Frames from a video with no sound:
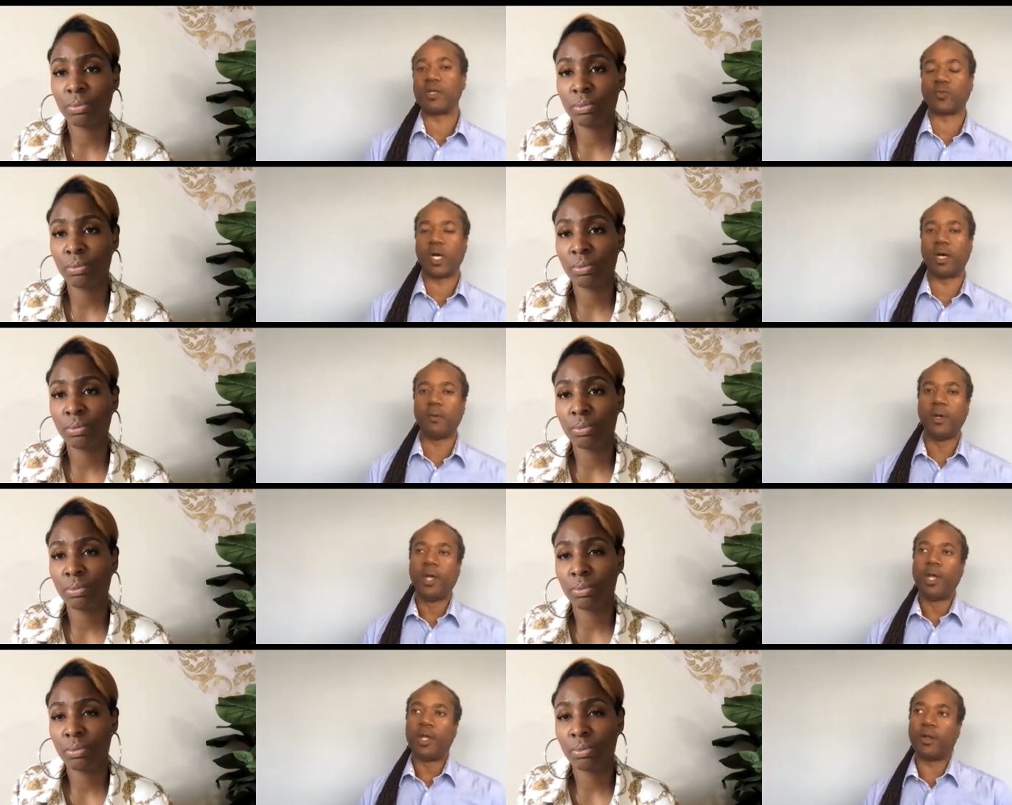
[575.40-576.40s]
Speaker 1: it as well.
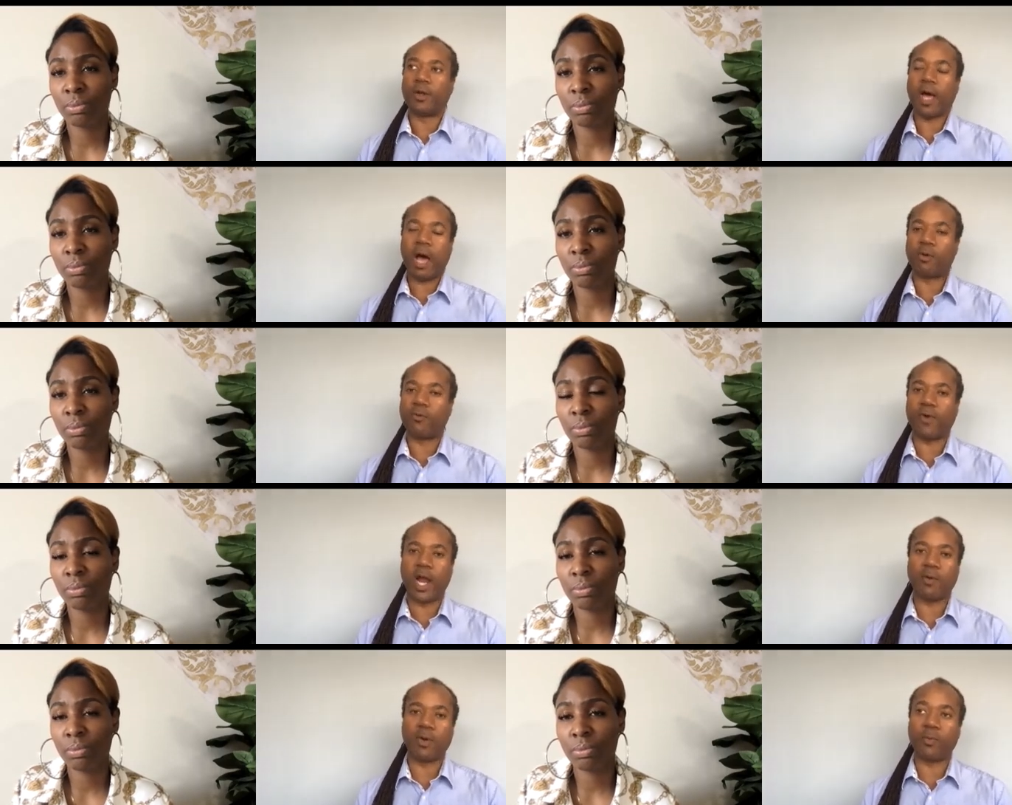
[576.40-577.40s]
You know, our
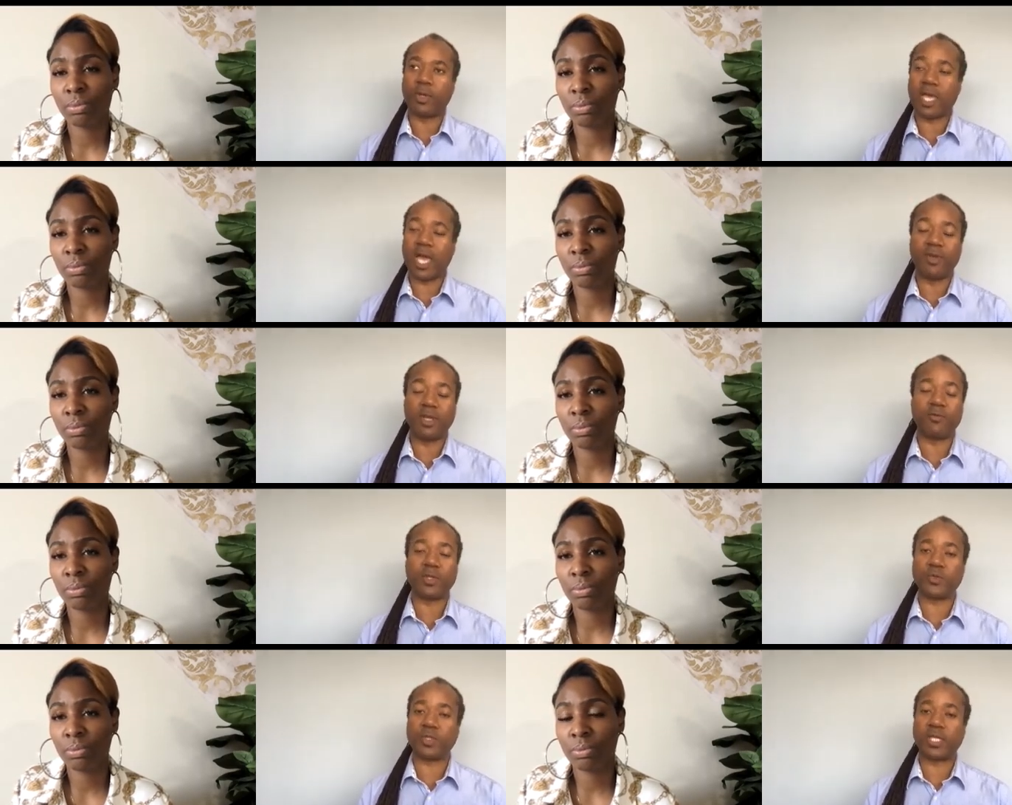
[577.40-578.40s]
Vi-Rid, we have
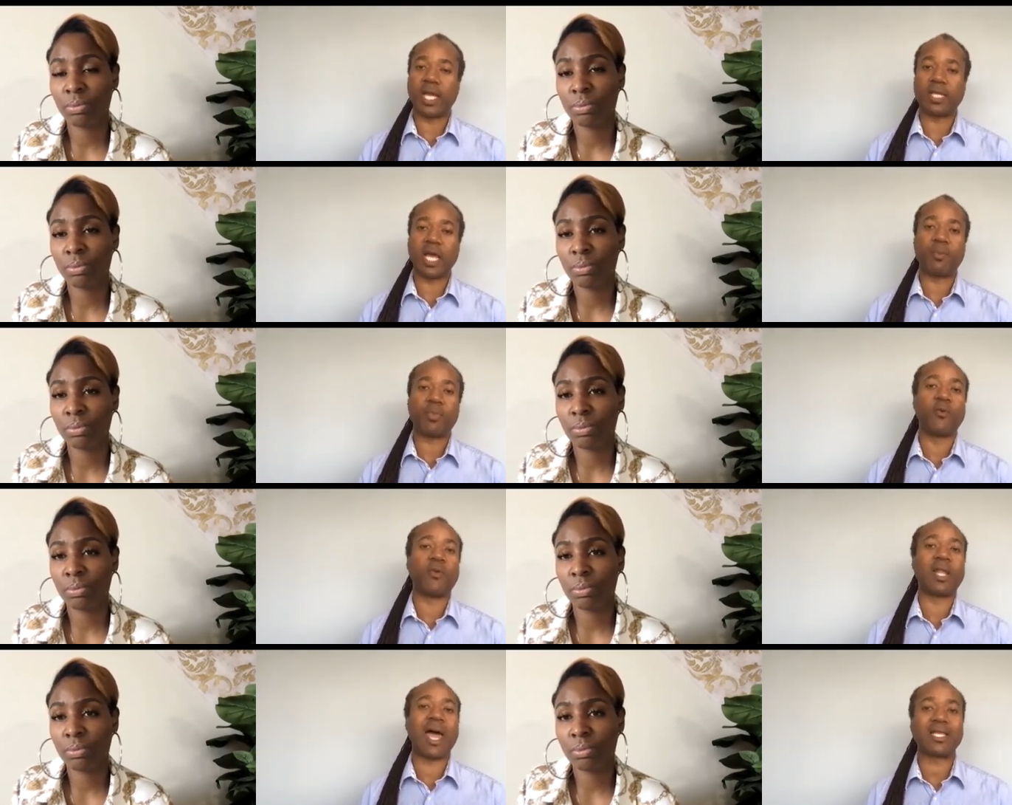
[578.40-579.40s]
individuals take that
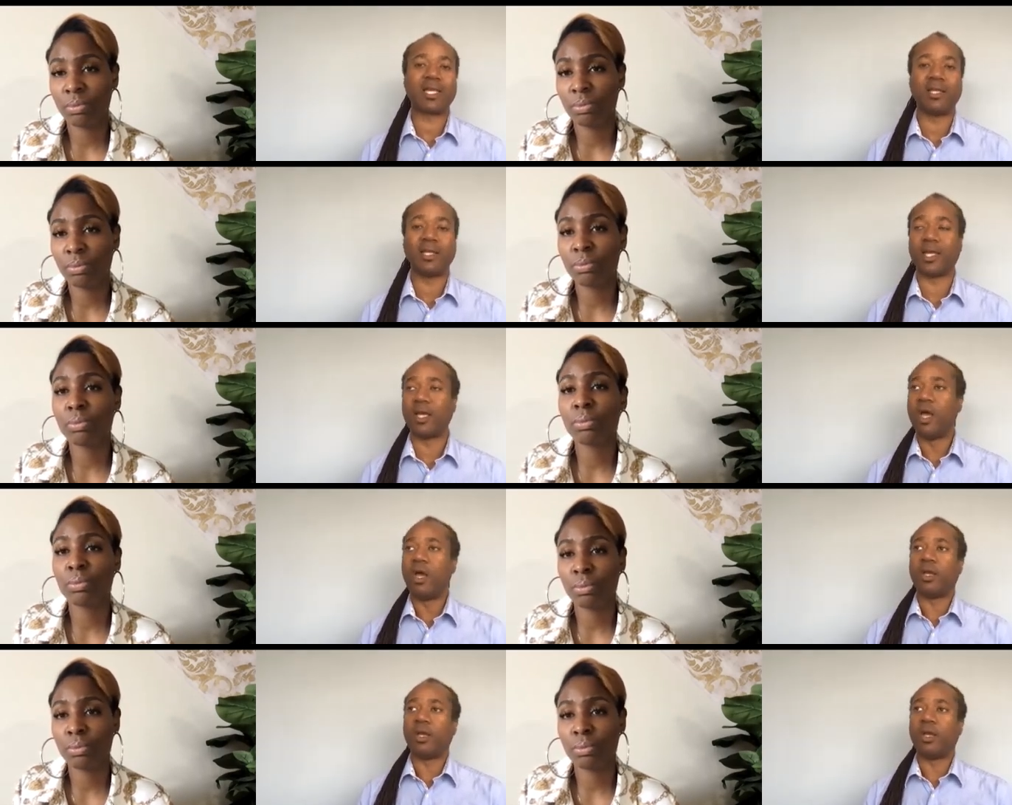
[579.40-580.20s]
prophylactically,